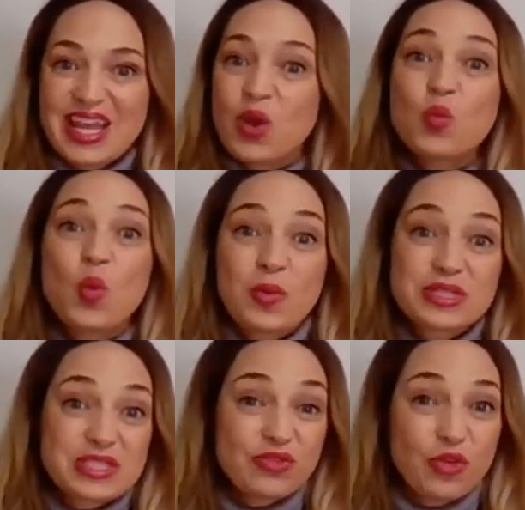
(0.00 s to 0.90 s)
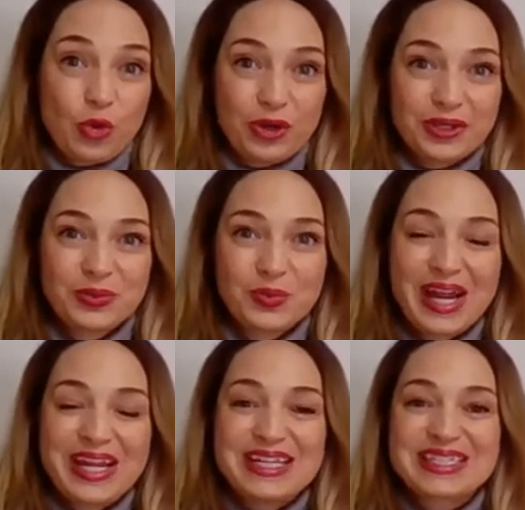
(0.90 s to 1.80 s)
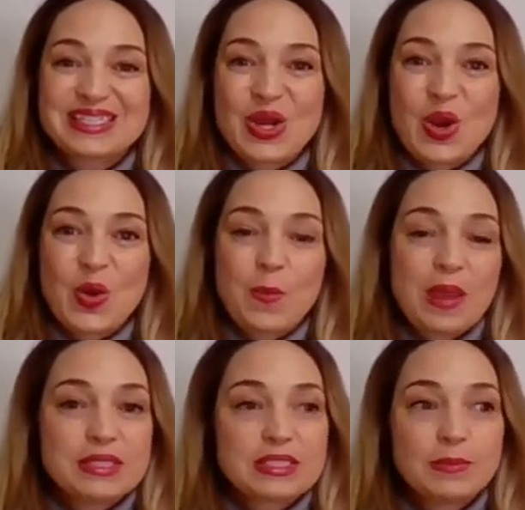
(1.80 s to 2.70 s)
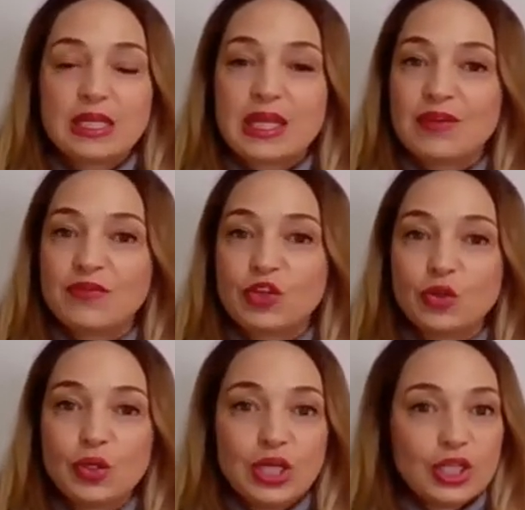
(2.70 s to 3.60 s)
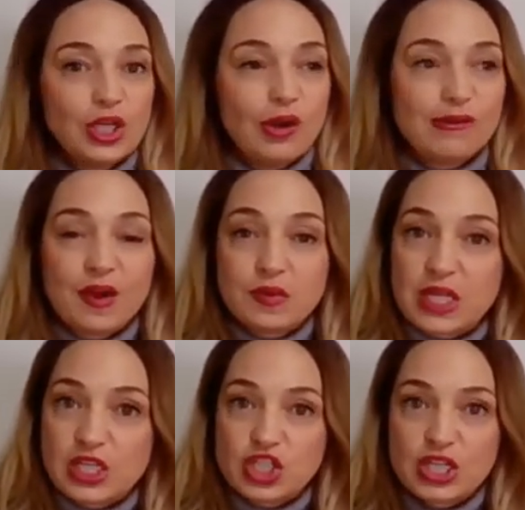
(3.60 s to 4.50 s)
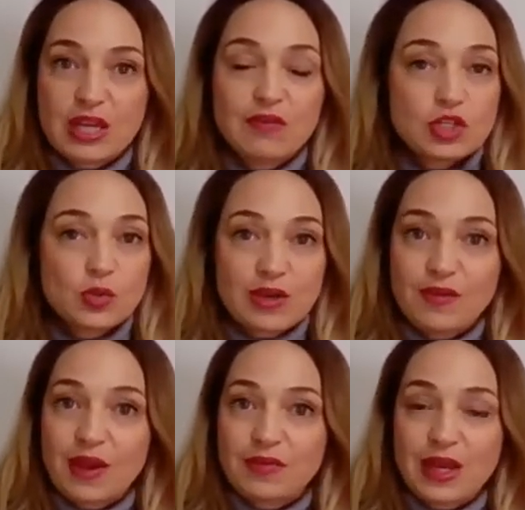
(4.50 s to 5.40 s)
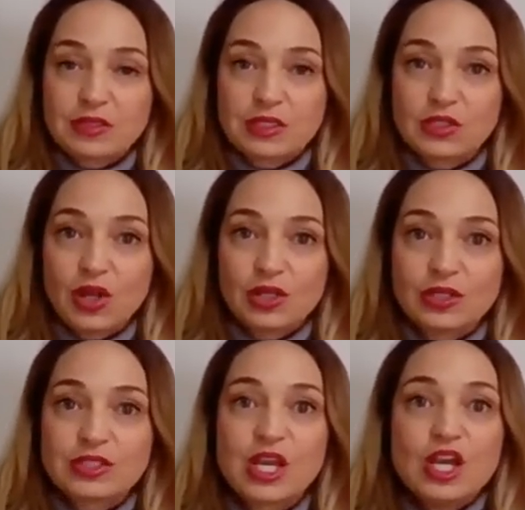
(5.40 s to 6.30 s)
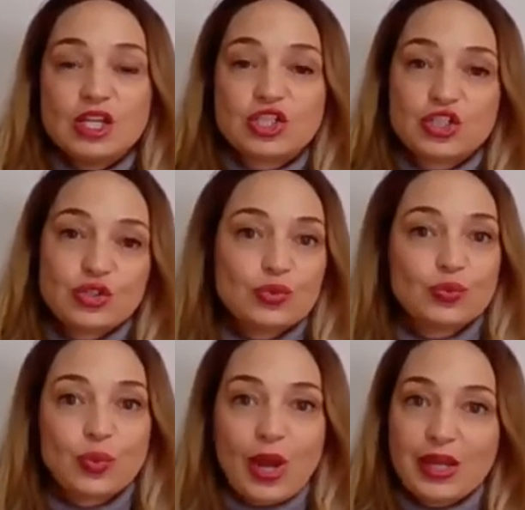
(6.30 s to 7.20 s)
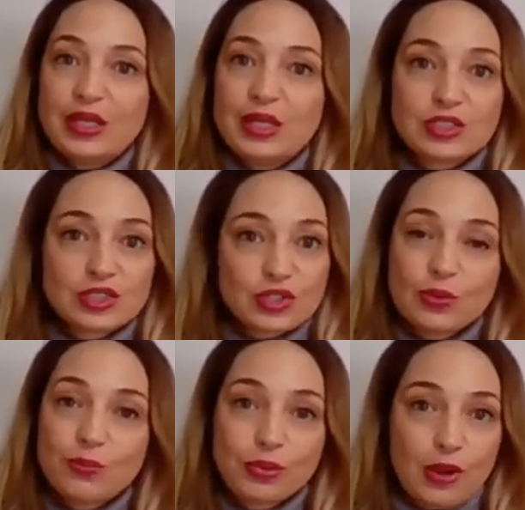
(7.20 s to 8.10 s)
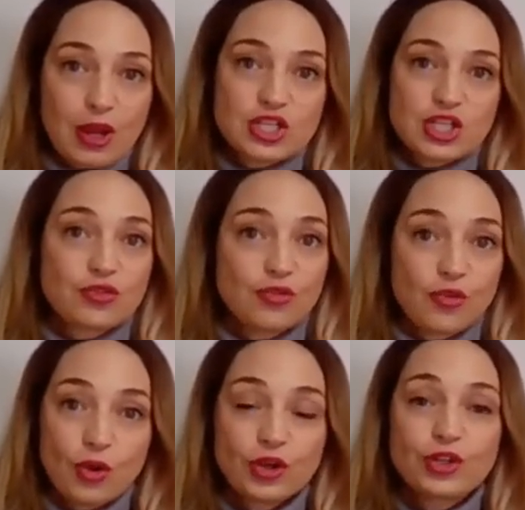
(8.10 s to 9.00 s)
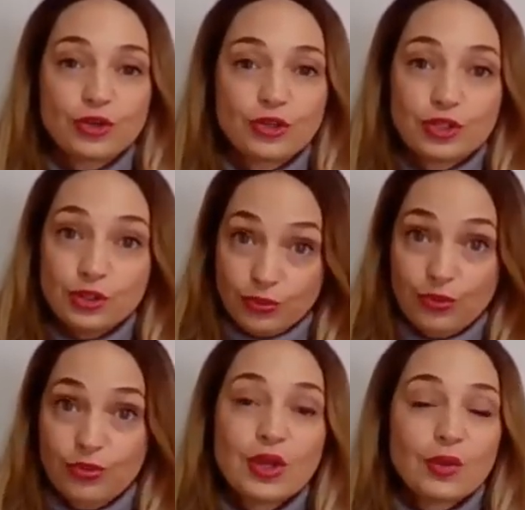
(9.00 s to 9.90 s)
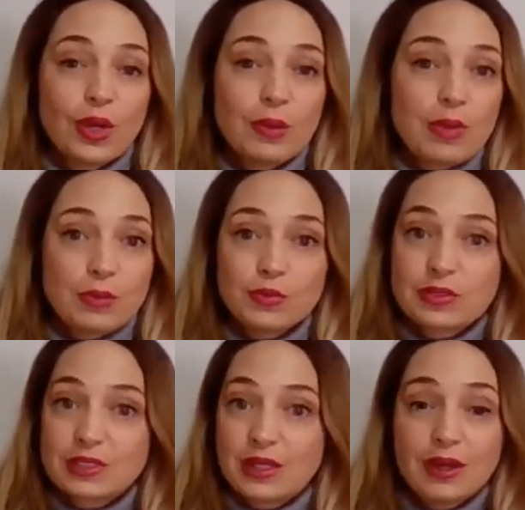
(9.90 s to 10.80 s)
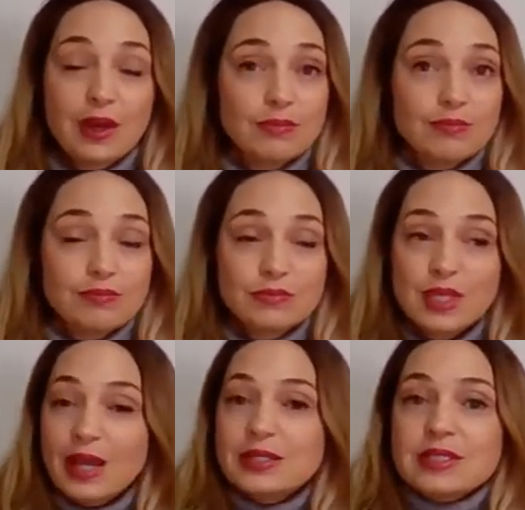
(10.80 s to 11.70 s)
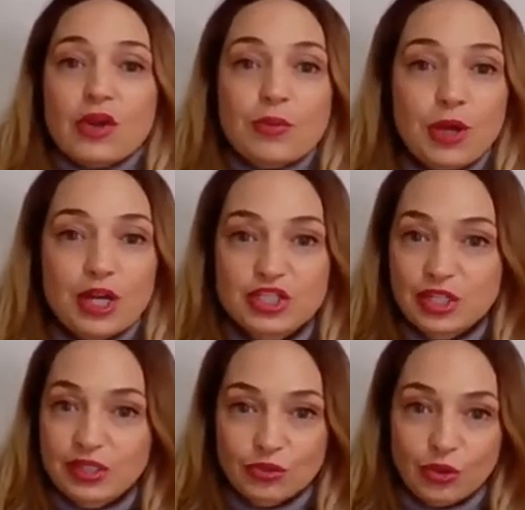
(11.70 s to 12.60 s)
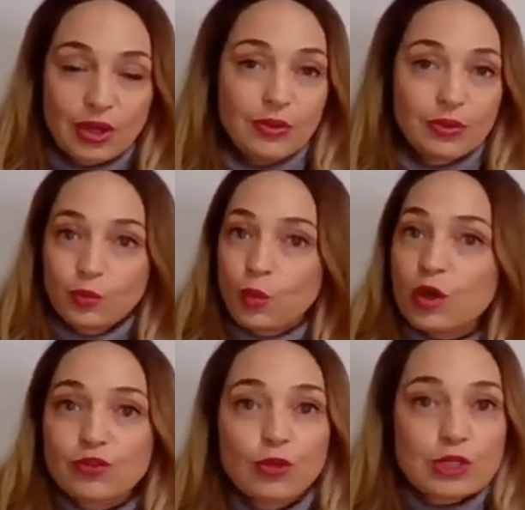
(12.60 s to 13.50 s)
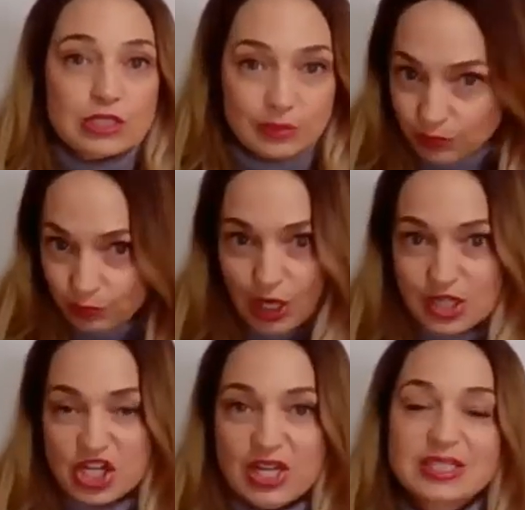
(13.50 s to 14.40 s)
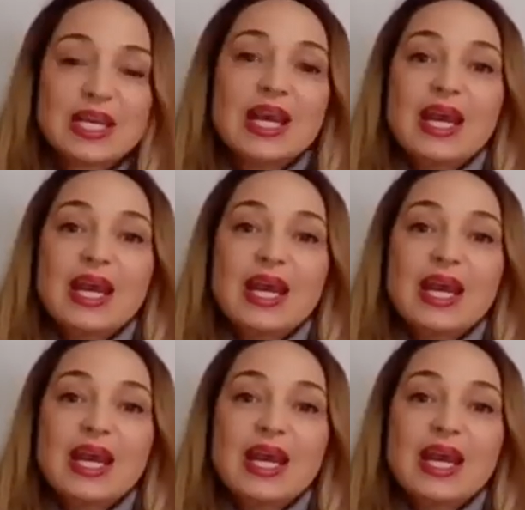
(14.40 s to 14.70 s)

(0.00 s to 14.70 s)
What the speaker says: And what was it for, right? So maybe somebody gave you, a foundation gave you $25,000 to run a certain project for your youth. right? Maybe it was a dietary project or a workforce project.